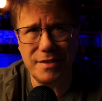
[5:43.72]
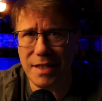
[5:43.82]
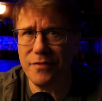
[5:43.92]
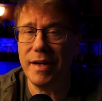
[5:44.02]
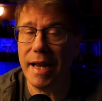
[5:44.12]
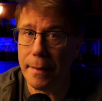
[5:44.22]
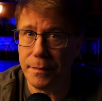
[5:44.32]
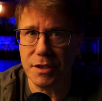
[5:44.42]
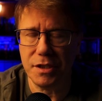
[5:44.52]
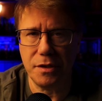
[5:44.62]
different
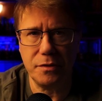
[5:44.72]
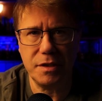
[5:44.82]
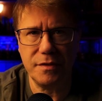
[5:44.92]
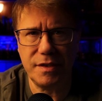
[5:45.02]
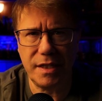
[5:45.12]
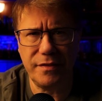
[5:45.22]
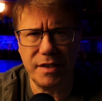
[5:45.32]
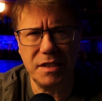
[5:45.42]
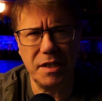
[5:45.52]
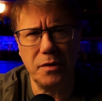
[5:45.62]
episodes of TV
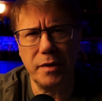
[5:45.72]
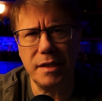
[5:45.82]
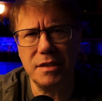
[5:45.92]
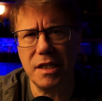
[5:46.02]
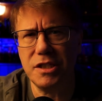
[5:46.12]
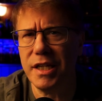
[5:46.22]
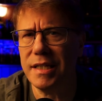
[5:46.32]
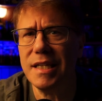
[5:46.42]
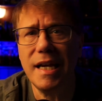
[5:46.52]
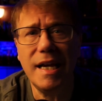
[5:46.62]
series such as